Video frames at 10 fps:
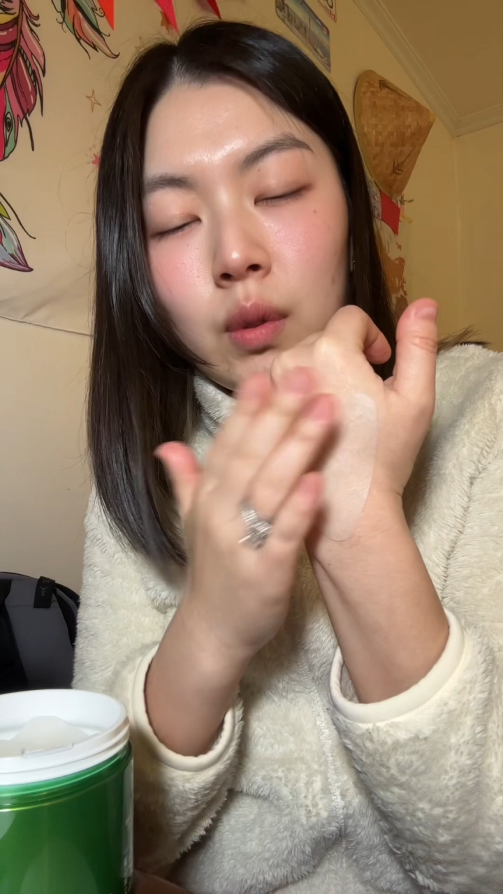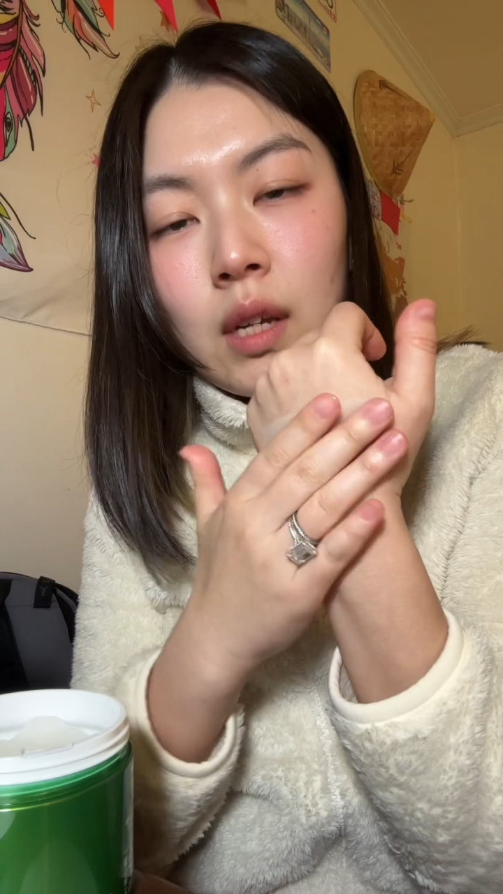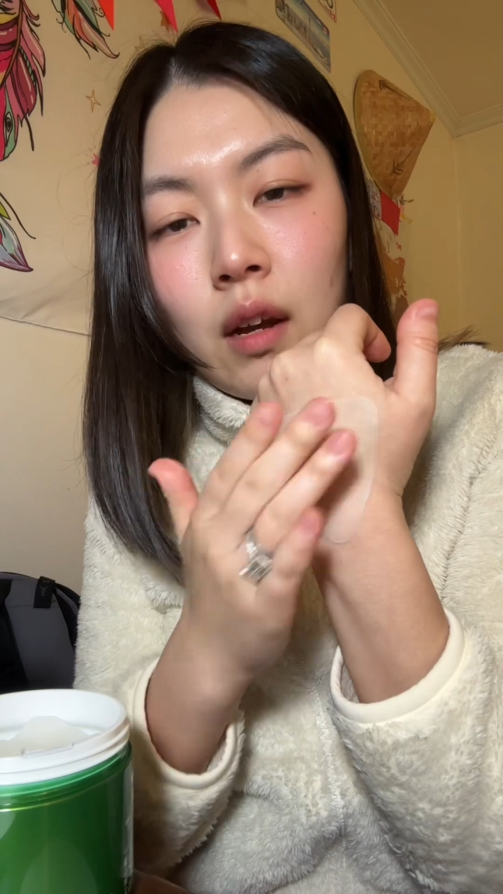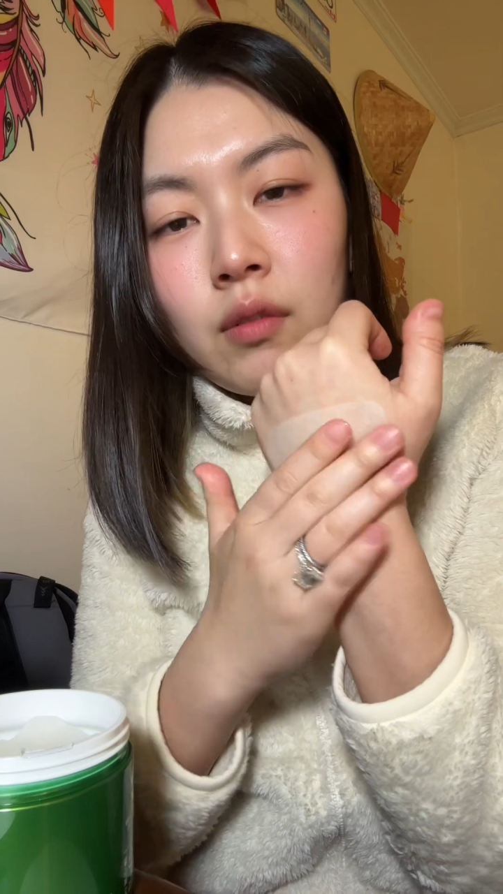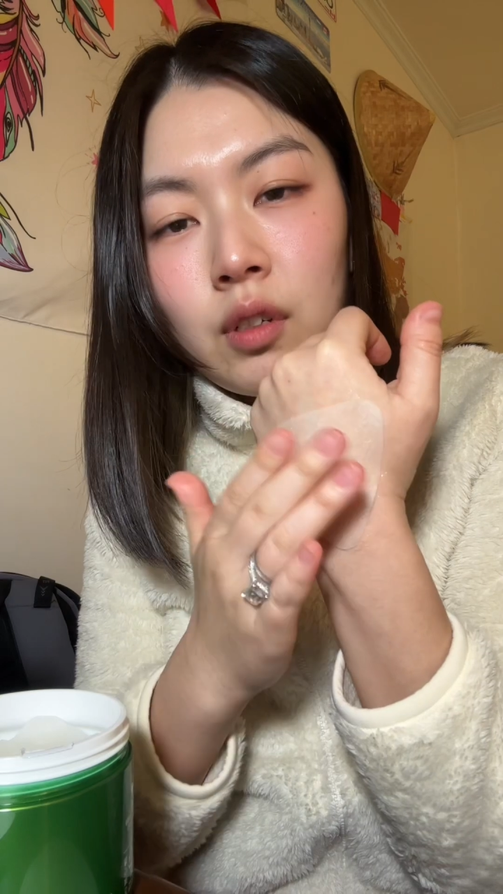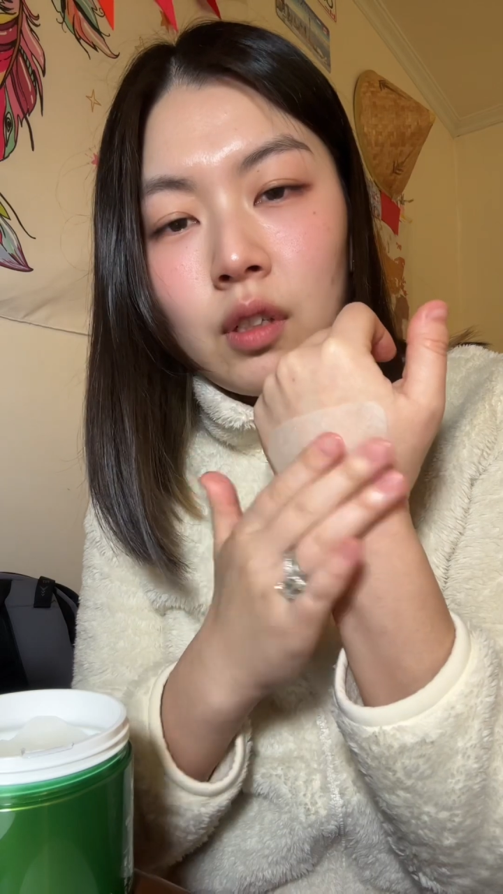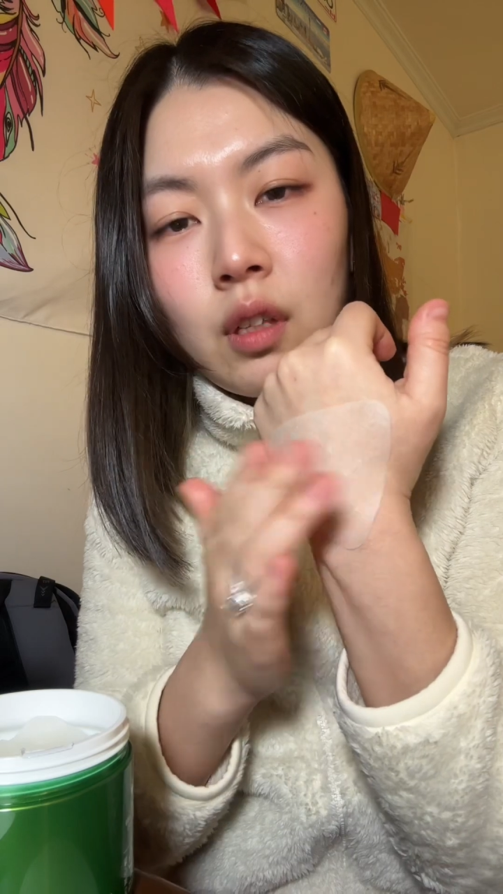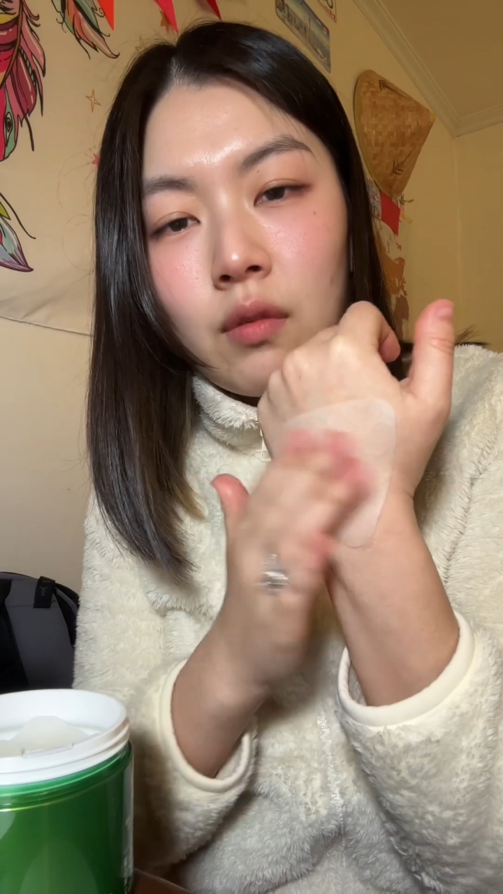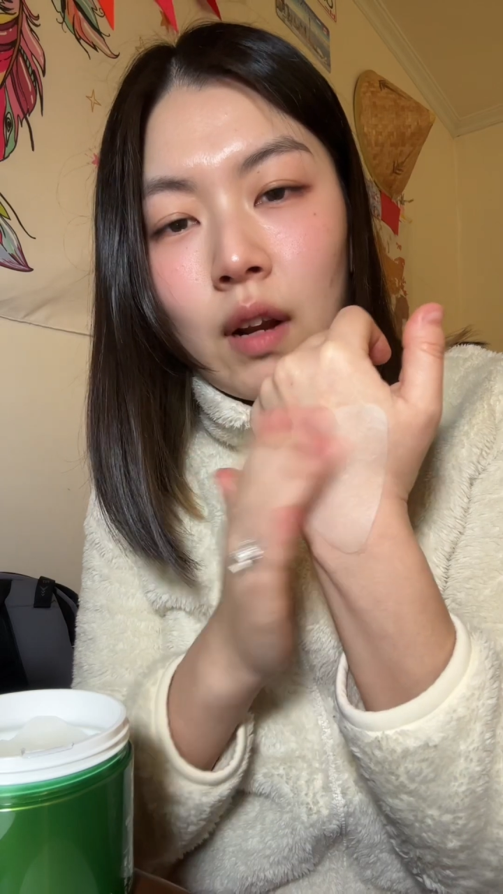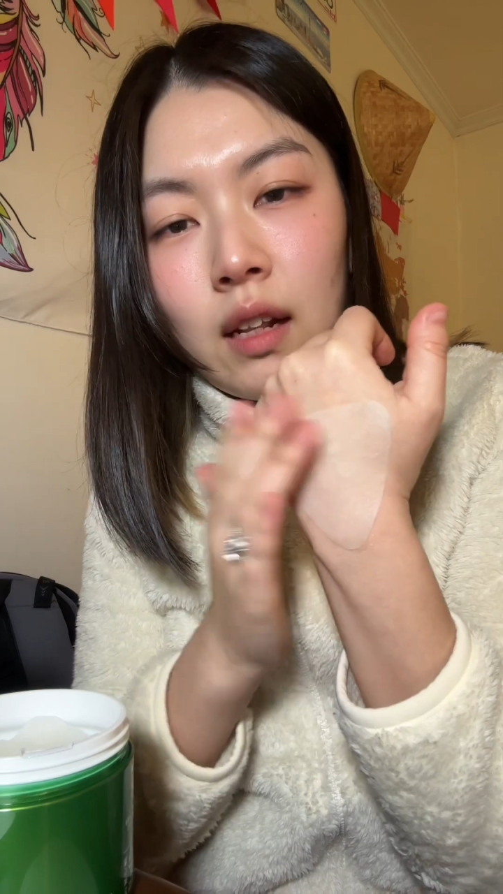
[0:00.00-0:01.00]
down
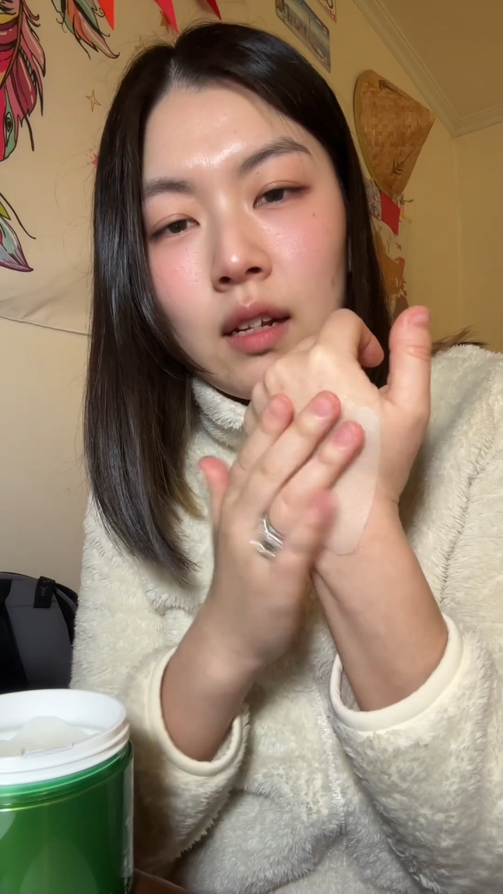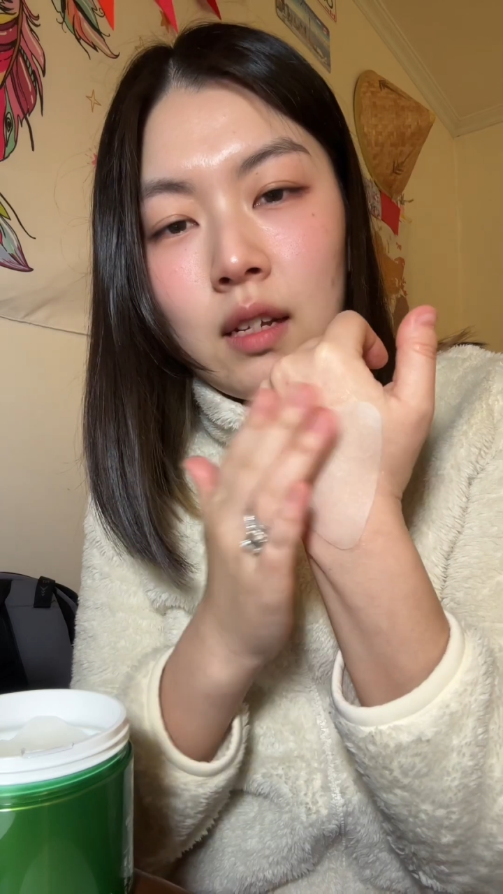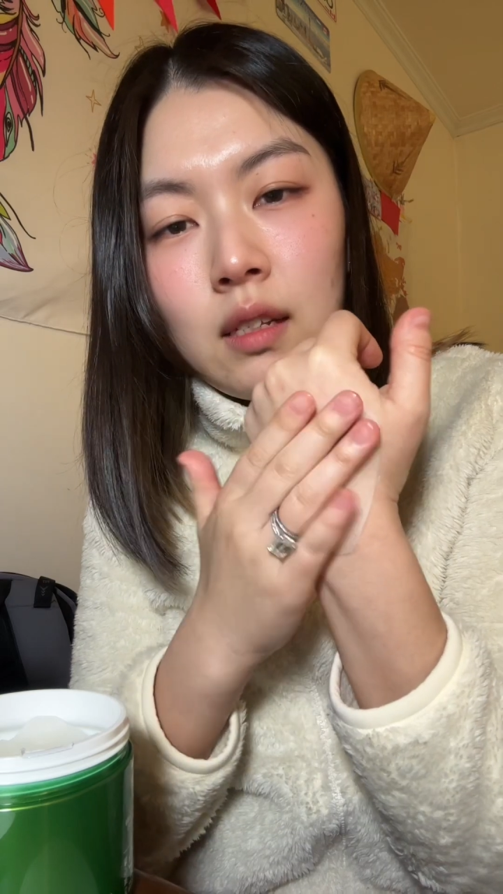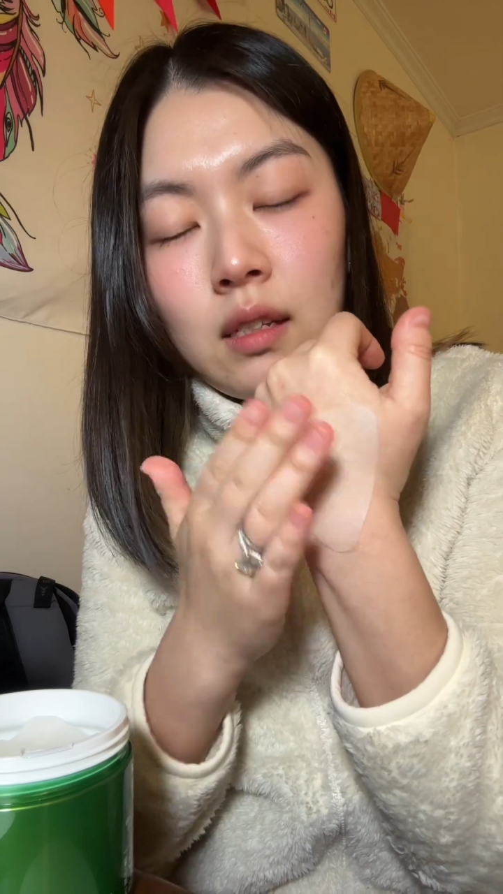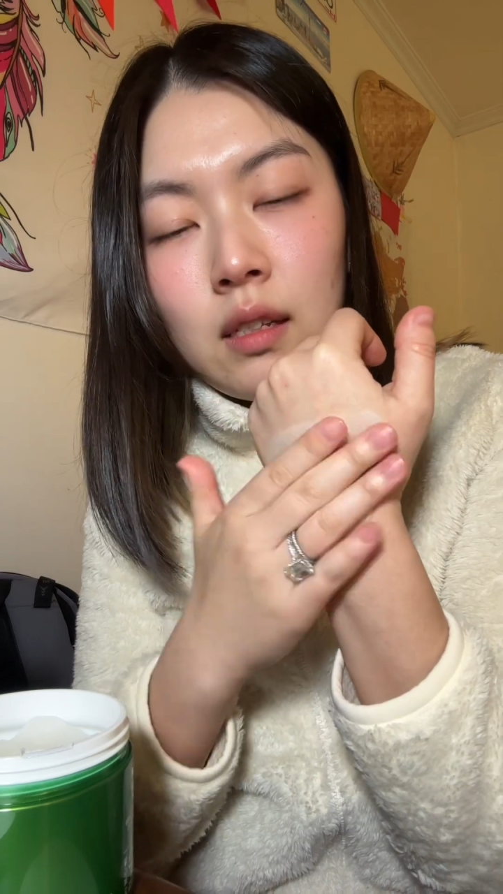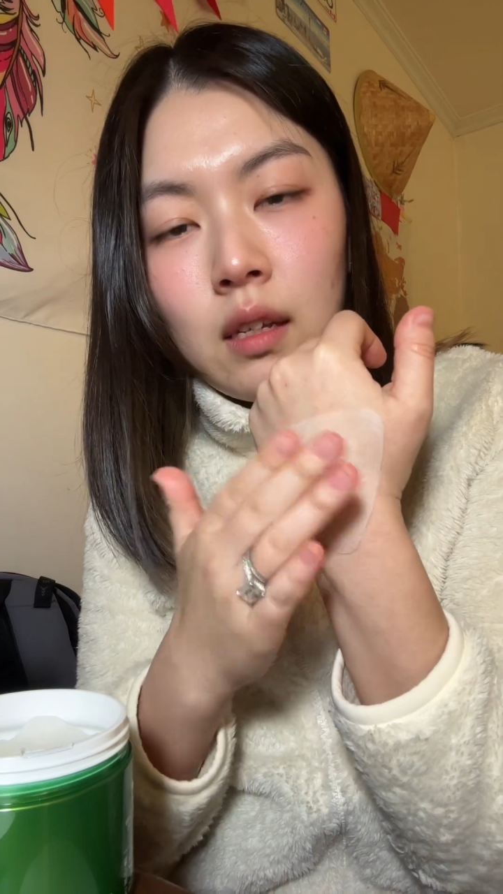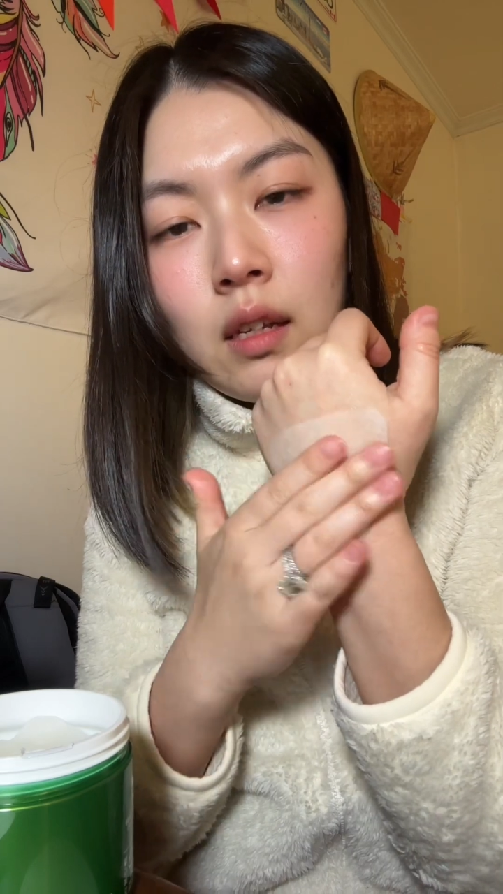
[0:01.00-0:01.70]
the redness.